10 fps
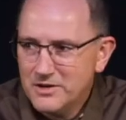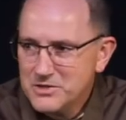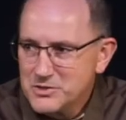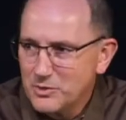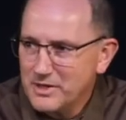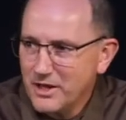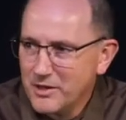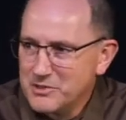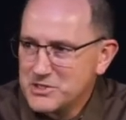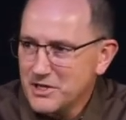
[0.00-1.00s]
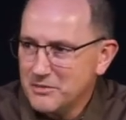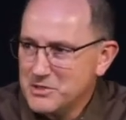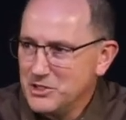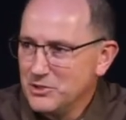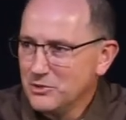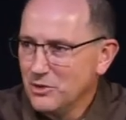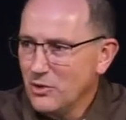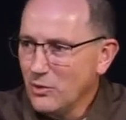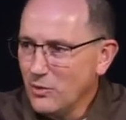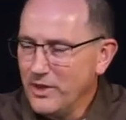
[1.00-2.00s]
So when the elements come to you,
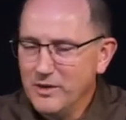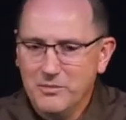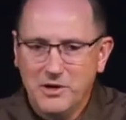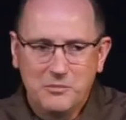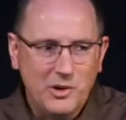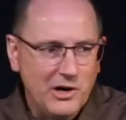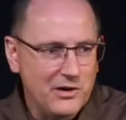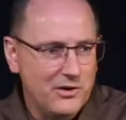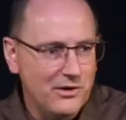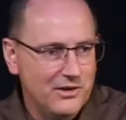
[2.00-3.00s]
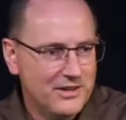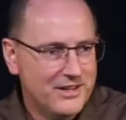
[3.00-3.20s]
hold them and ponder